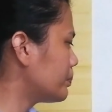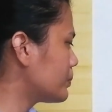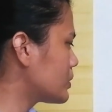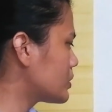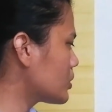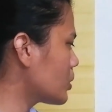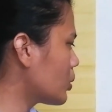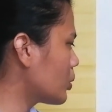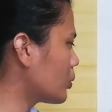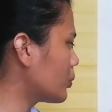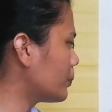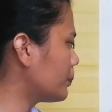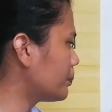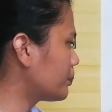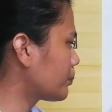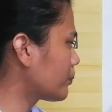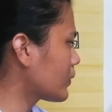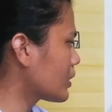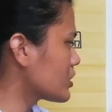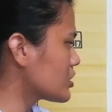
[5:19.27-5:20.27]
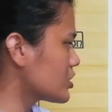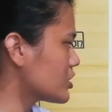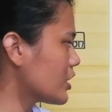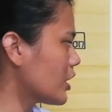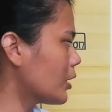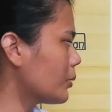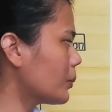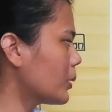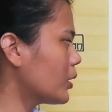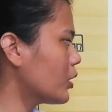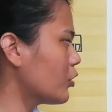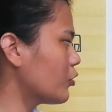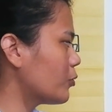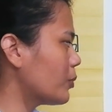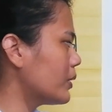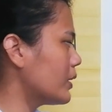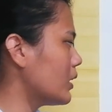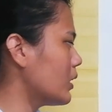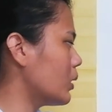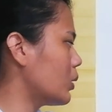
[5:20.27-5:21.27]
so chairman of
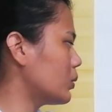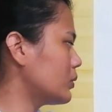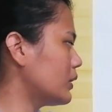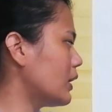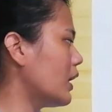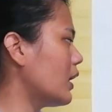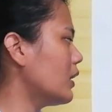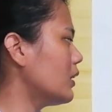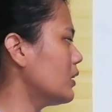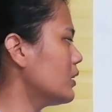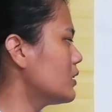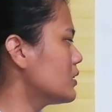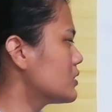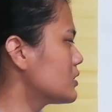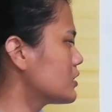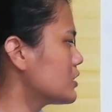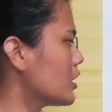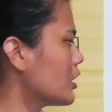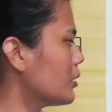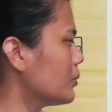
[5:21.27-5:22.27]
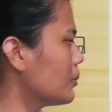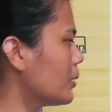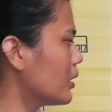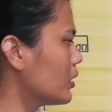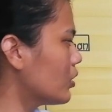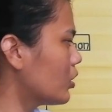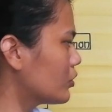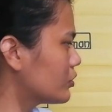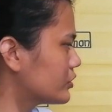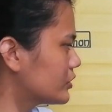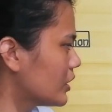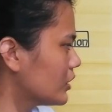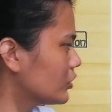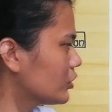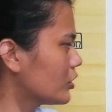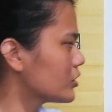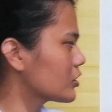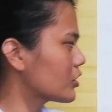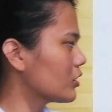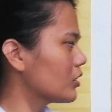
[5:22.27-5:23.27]
Manila Hotel, chairman of
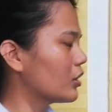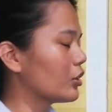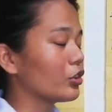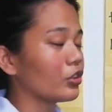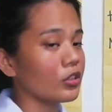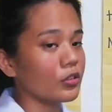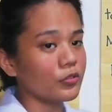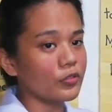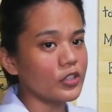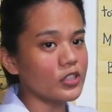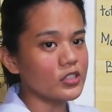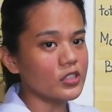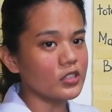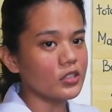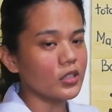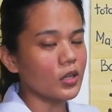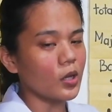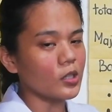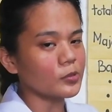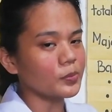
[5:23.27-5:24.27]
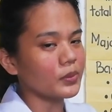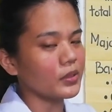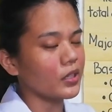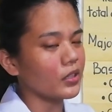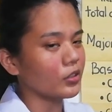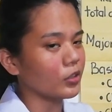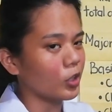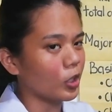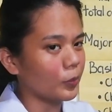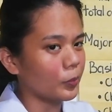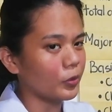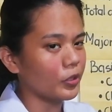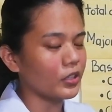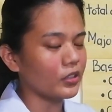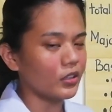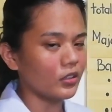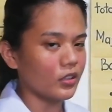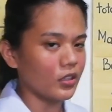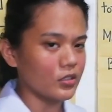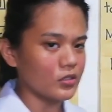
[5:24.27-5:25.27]
Central Escolar University Hospital
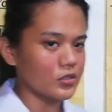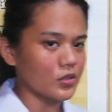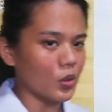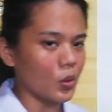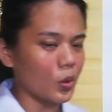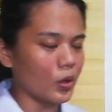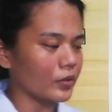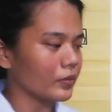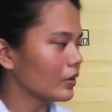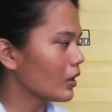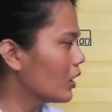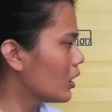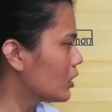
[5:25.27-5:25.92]
Incorporated, and so on.